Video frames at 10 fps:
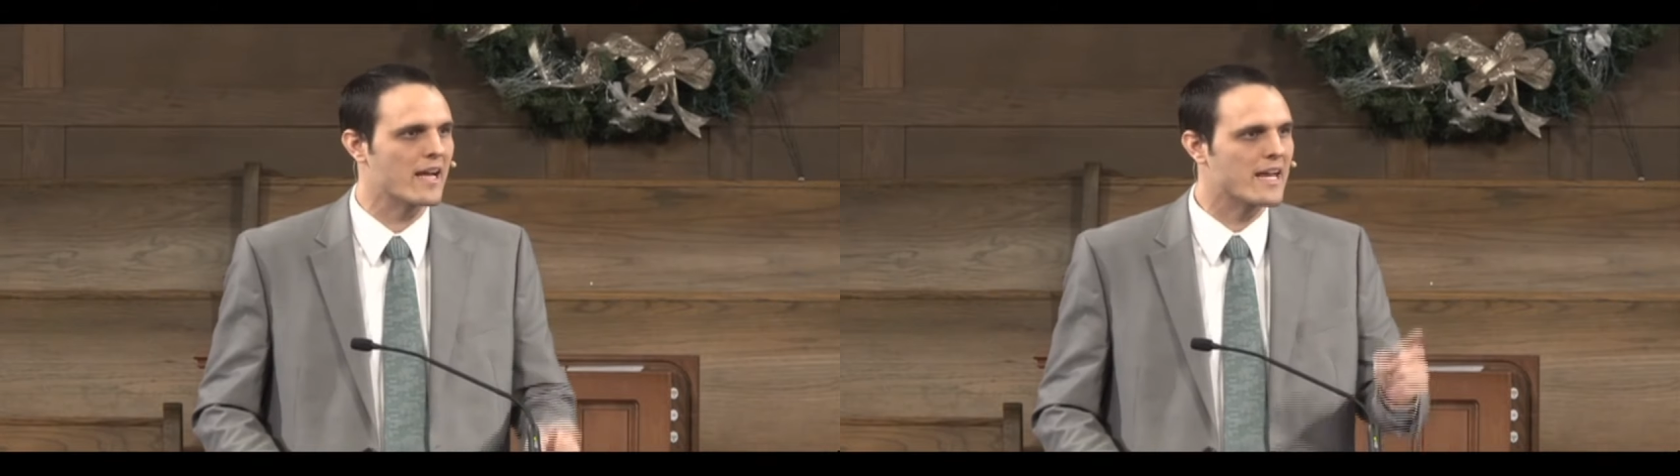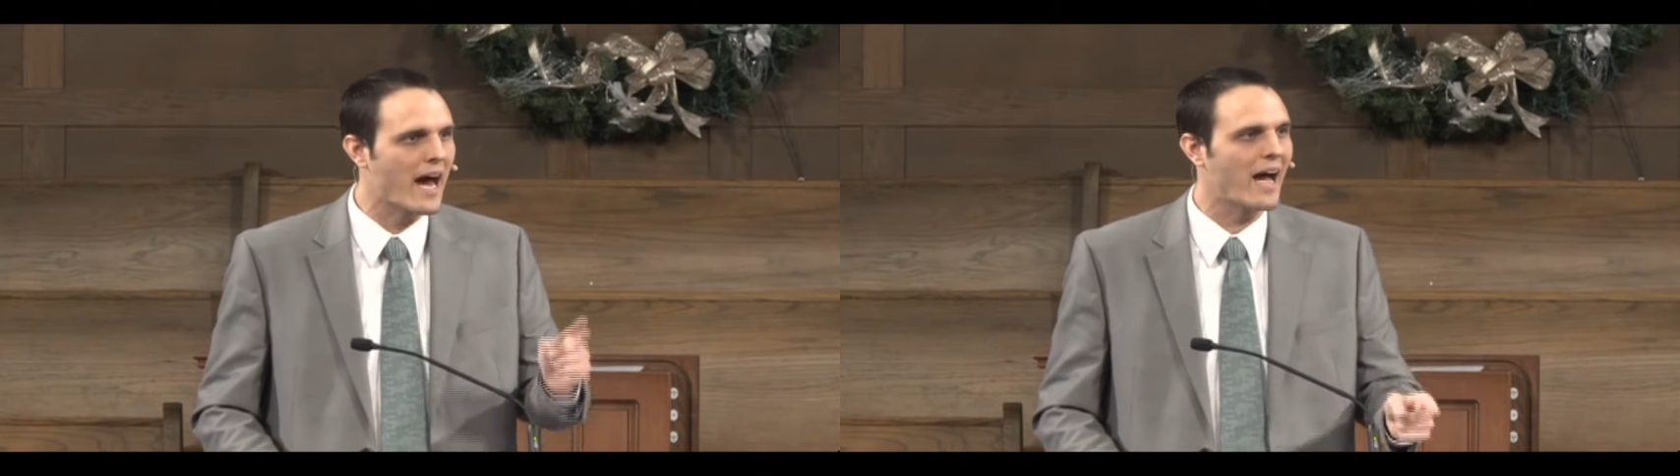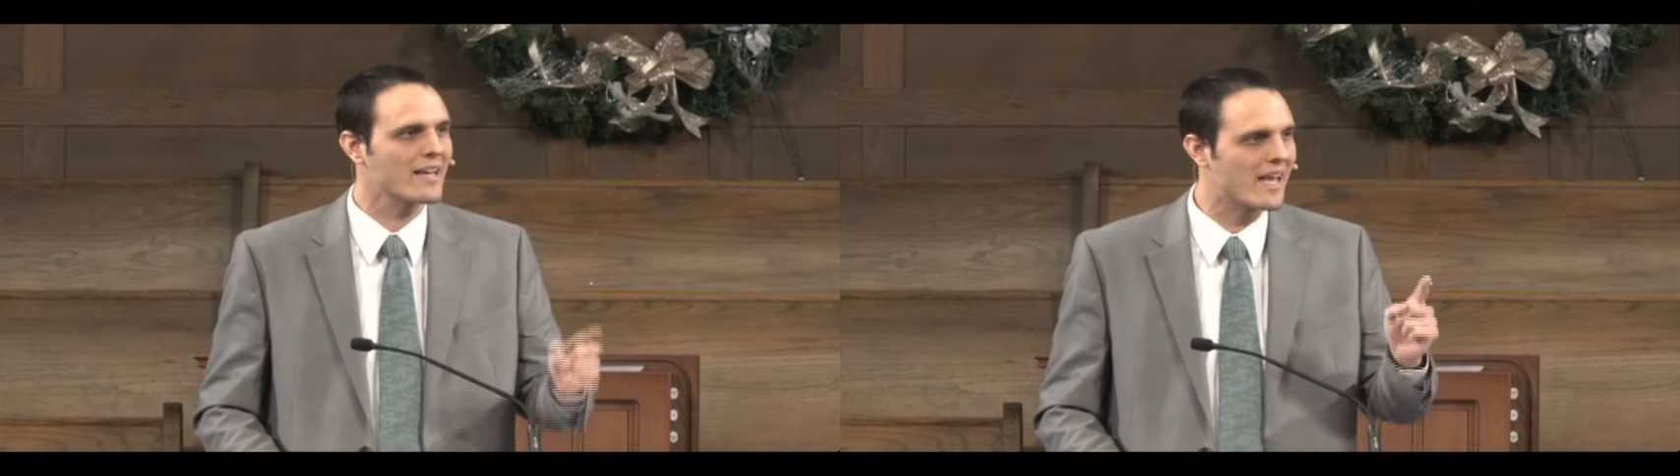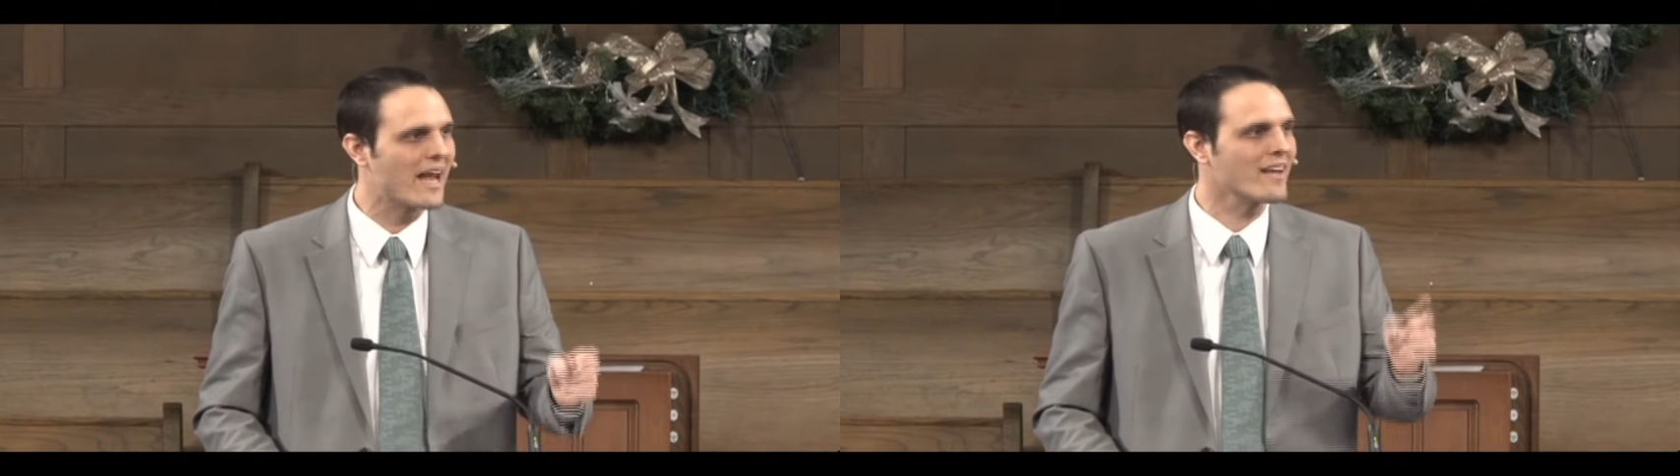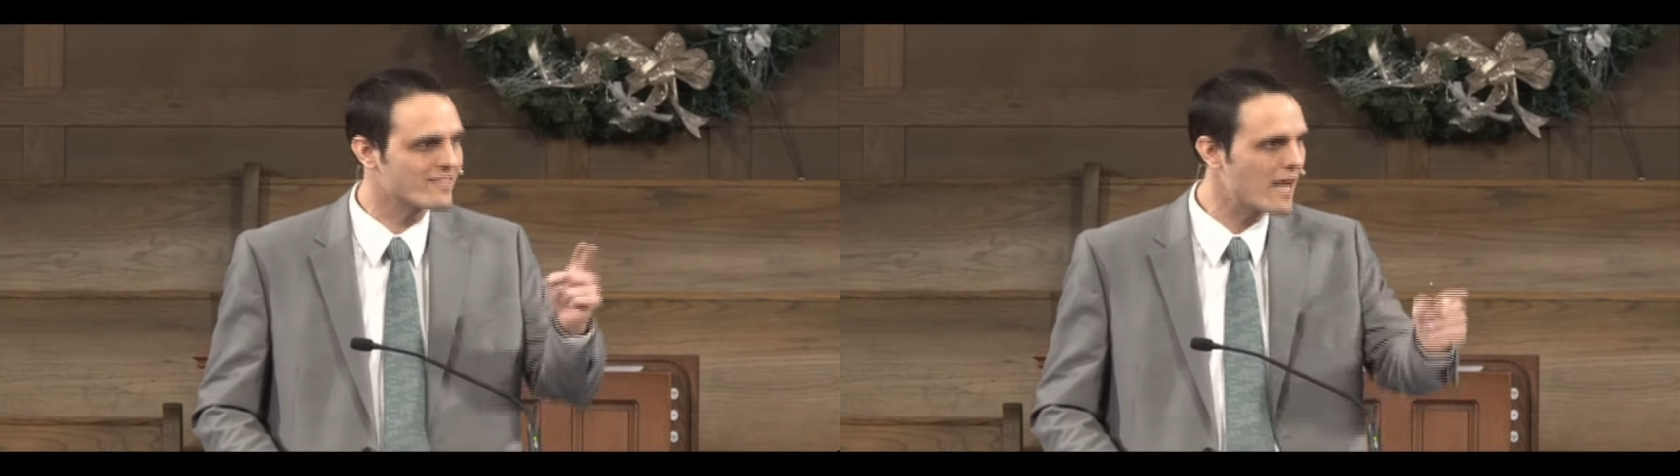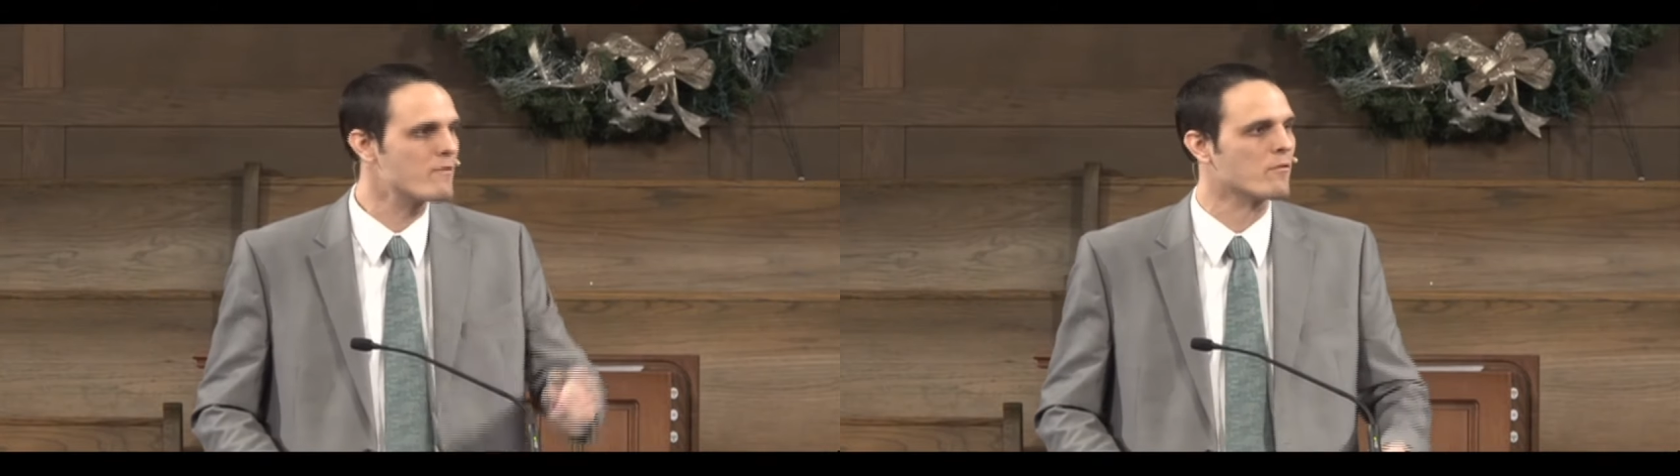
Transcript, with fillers: that God cannot save